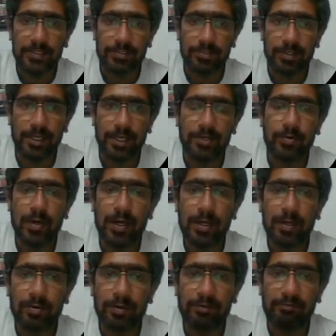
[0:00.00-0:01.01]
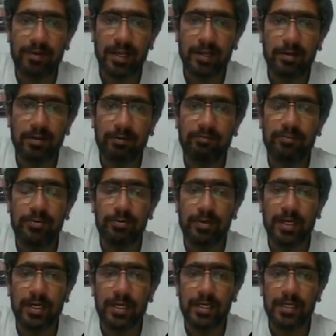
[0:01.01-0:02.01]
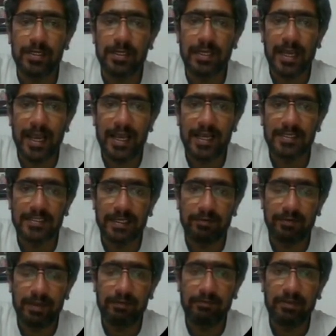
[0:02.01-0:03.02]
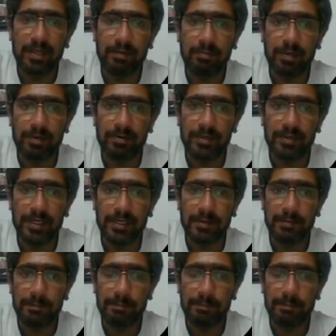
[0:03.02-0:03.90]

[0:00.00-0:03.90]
so that you are notified of new content as and when we upload it.